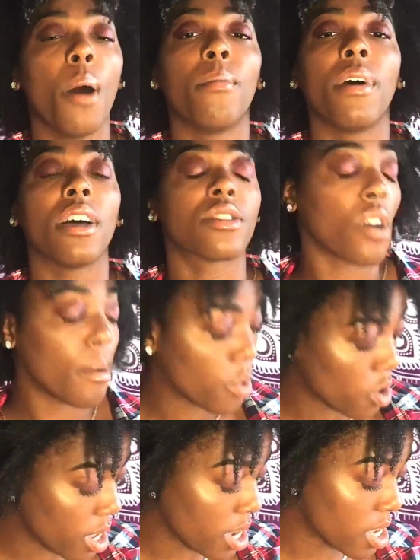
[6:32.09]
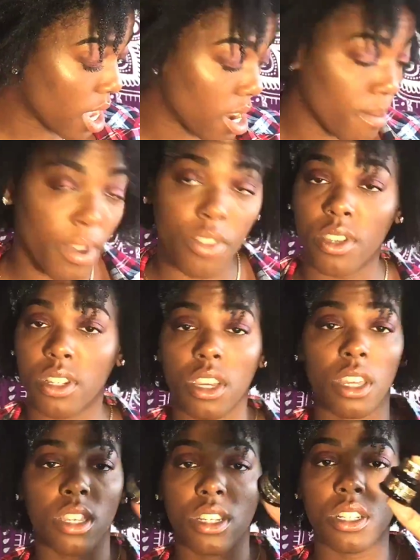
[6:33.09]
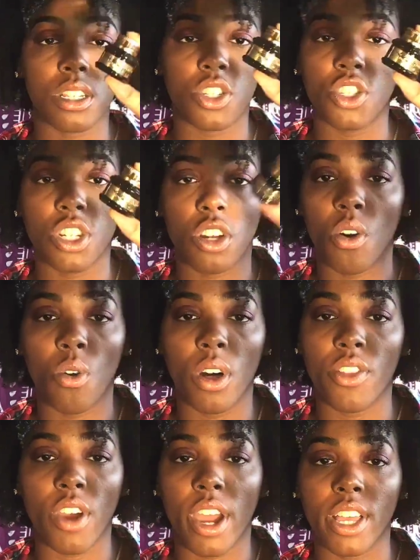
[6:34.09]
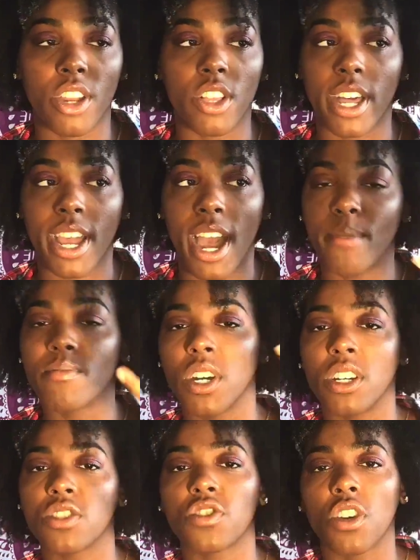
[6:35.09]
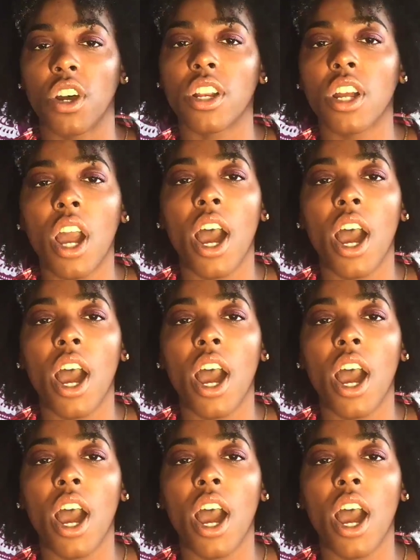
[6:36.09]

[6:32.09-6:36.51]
But so I'm pretty excited about this. Like, this is legit a whole other eyeliner. Like, I'm gonna start